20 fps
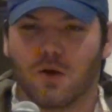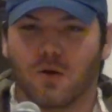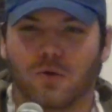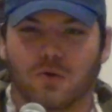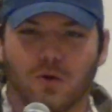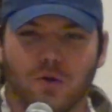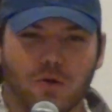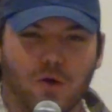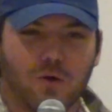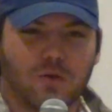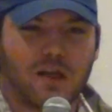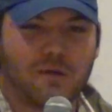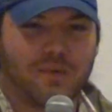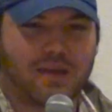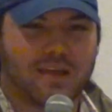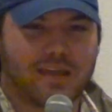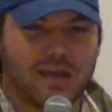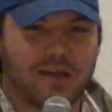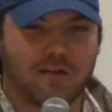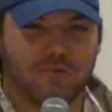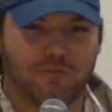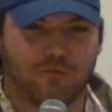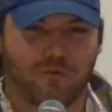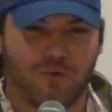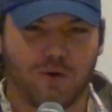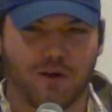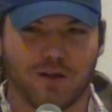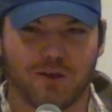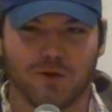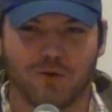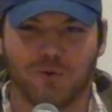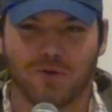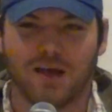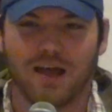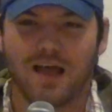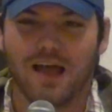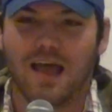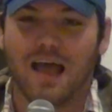oh no, let me get it for you.